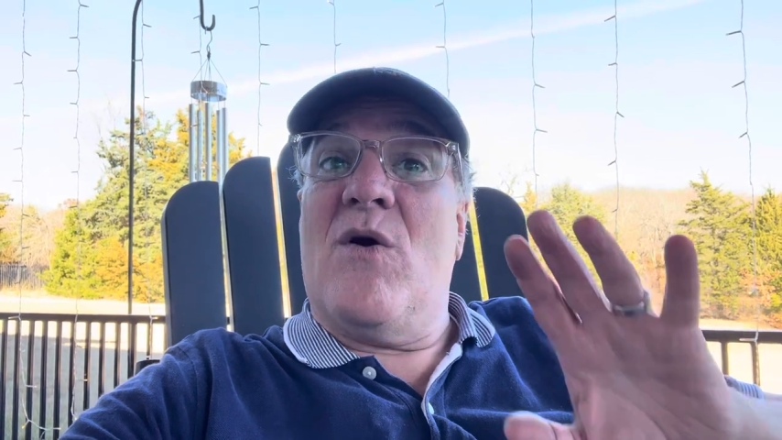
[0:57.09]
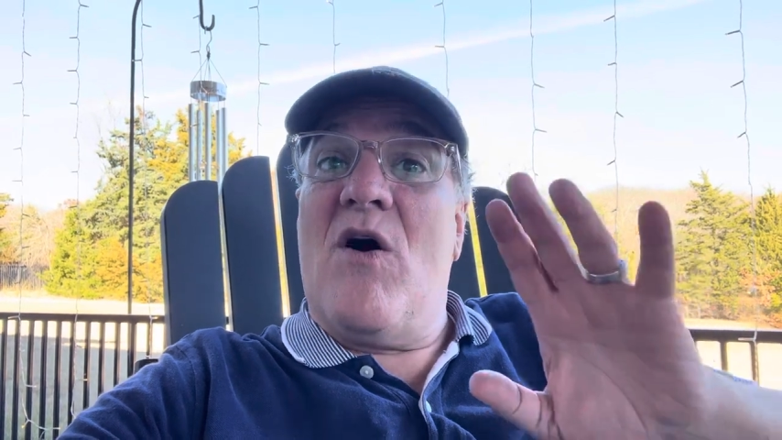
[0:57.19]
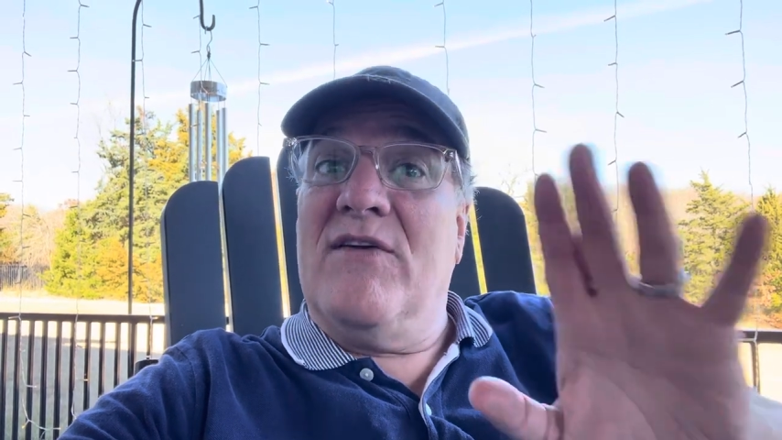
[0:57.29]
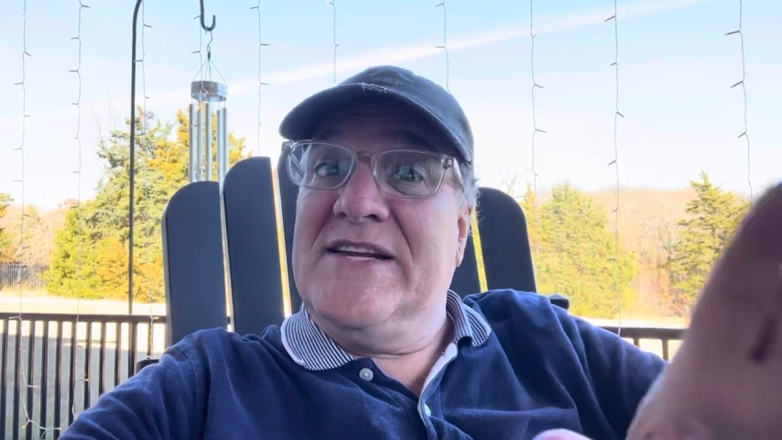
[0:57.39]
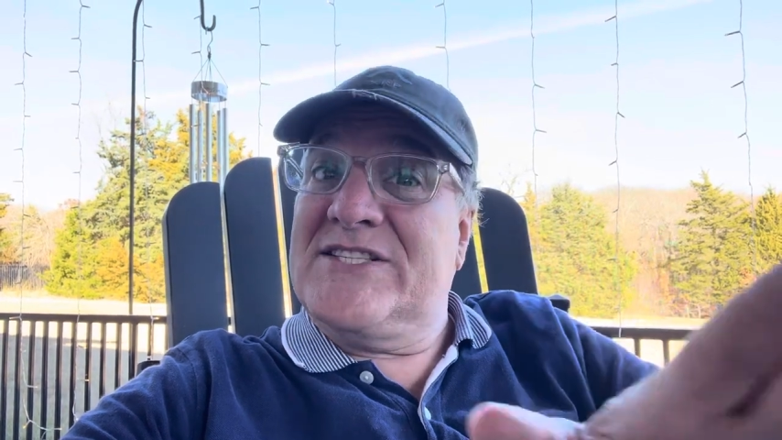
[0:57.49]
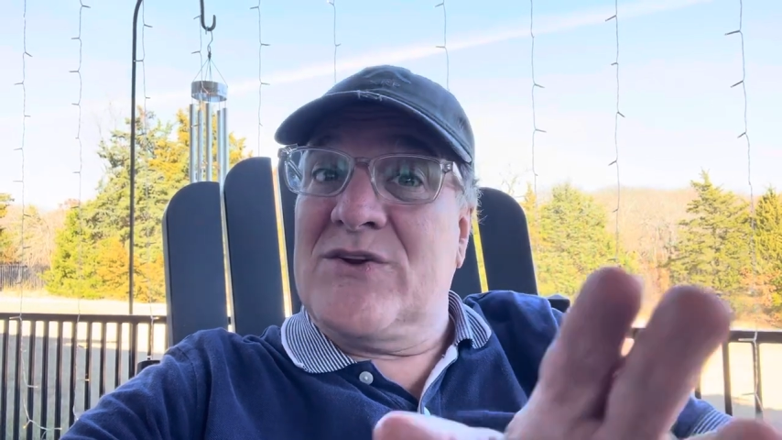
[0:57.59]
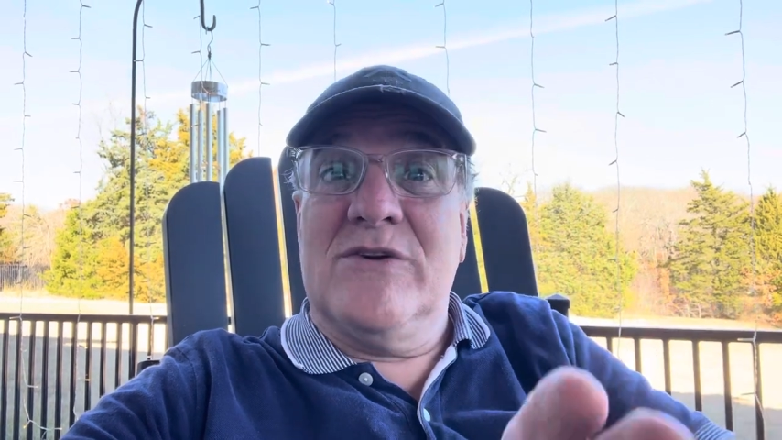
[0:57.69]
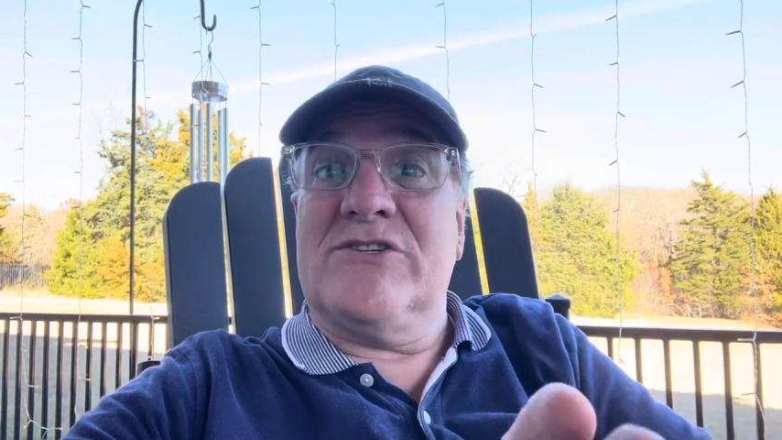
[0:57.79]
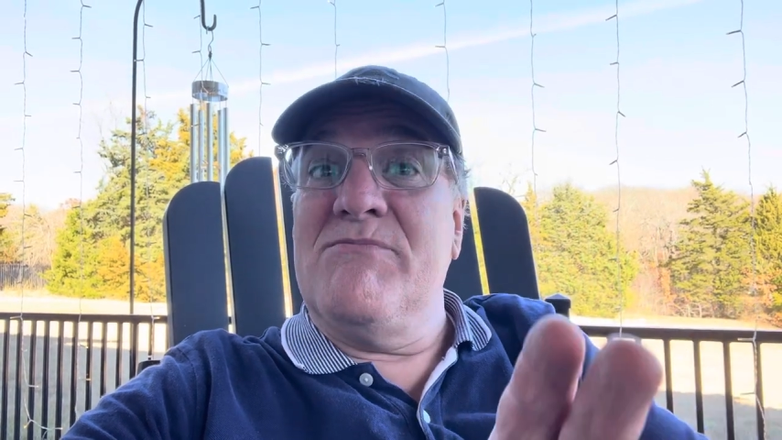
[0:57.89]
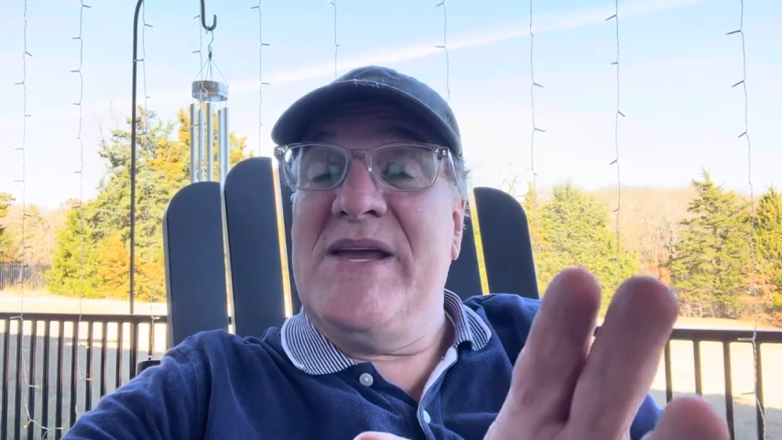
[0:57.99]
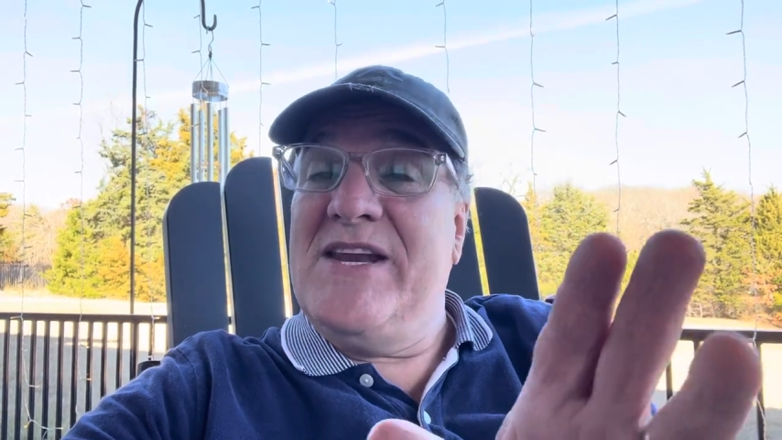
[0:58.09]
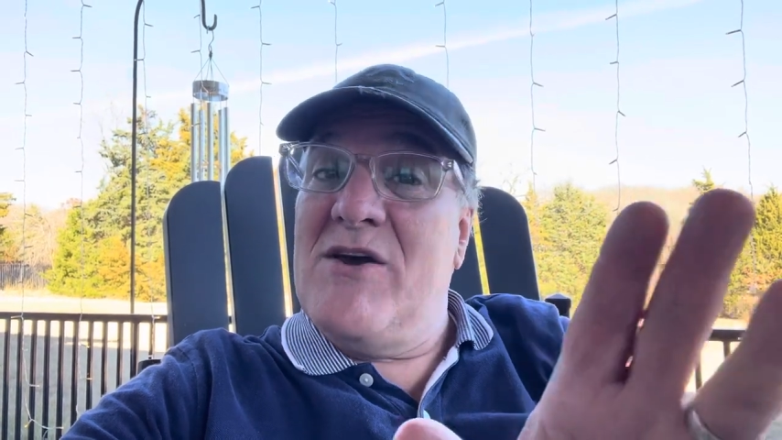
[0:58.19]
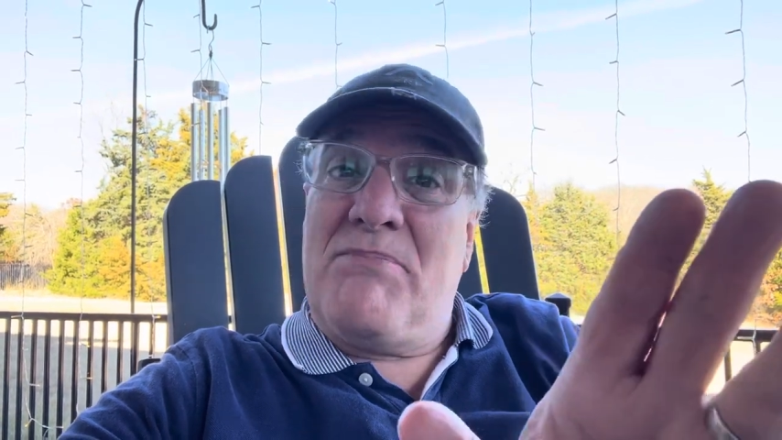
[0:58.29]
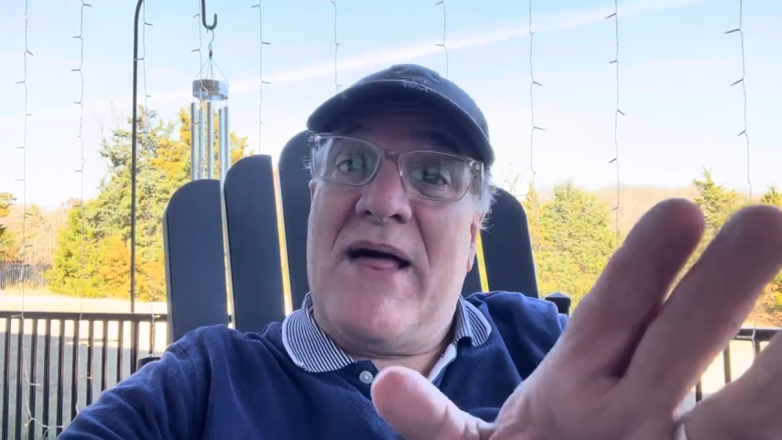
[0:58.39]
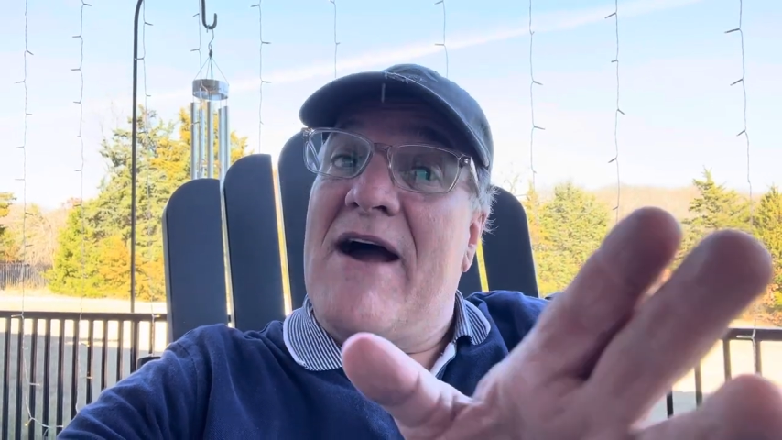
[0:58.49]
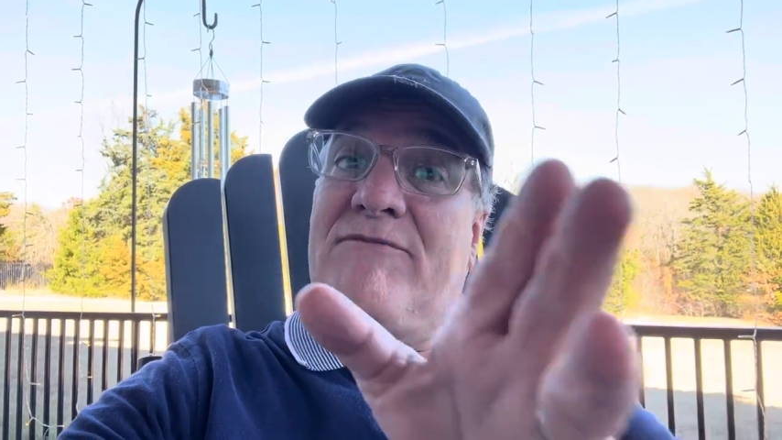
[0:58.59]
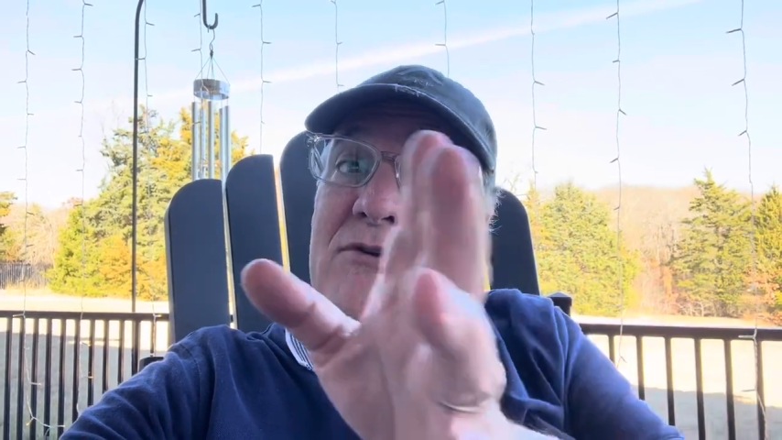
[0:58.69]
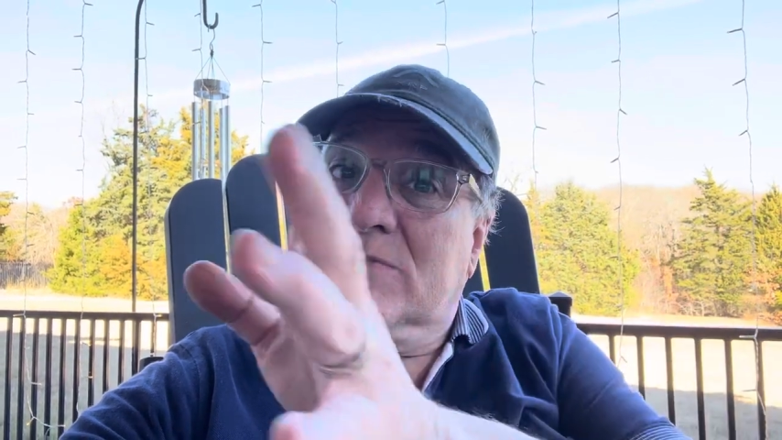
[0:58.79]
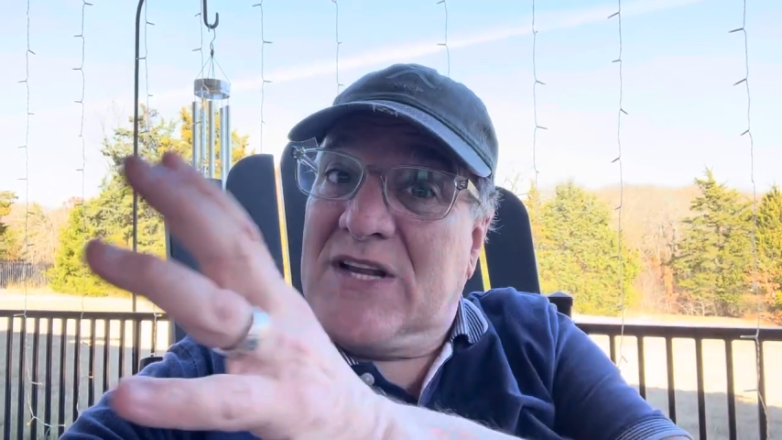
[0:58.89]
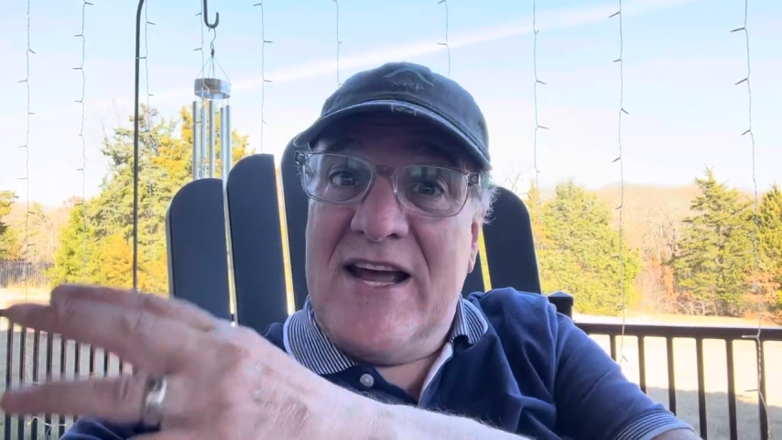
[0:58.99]
all these social media
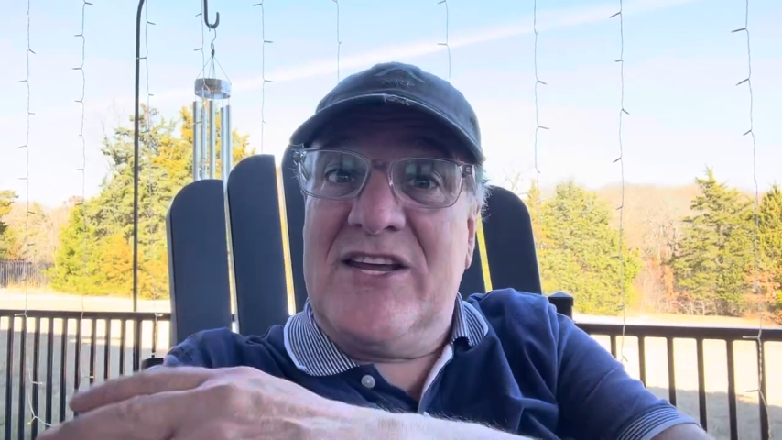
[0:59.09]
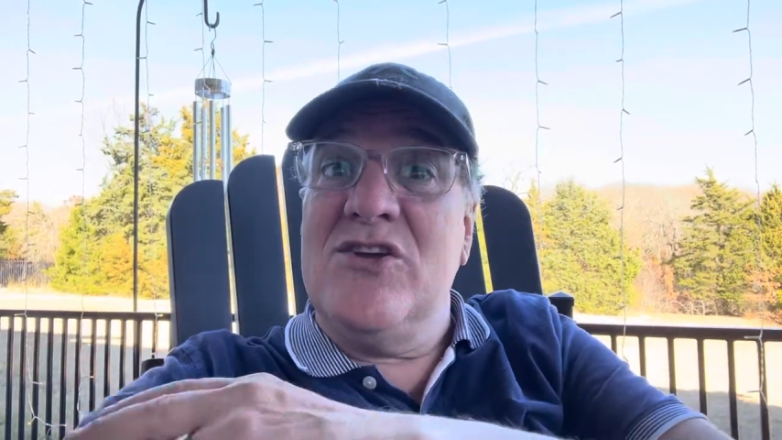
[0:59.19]
platforms like